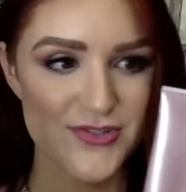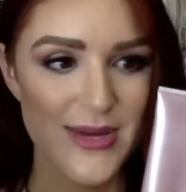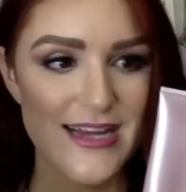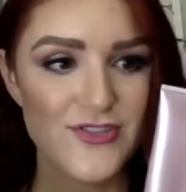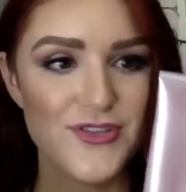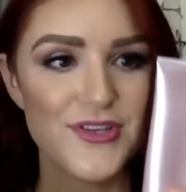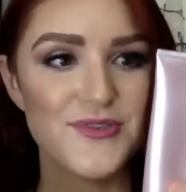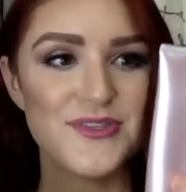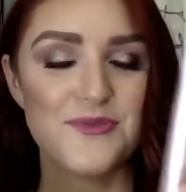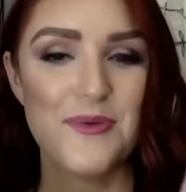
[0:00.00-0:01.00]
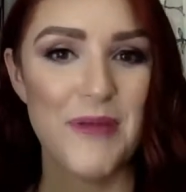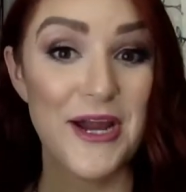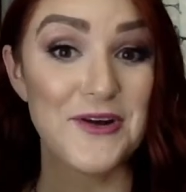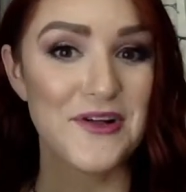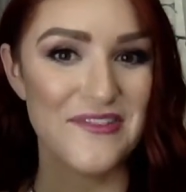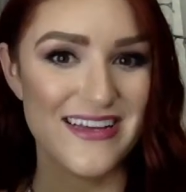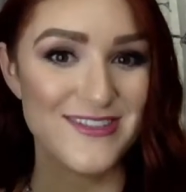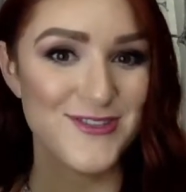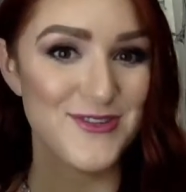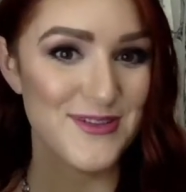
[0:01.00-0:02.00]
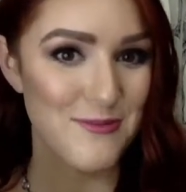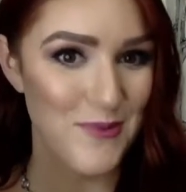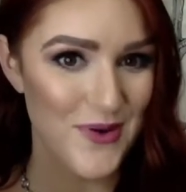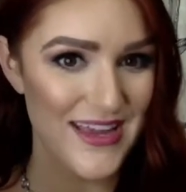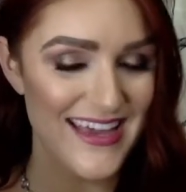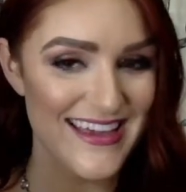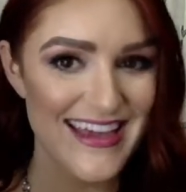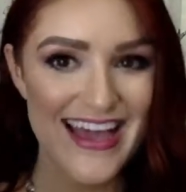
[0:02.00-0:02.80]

So I actually use the repair cleanser in the morning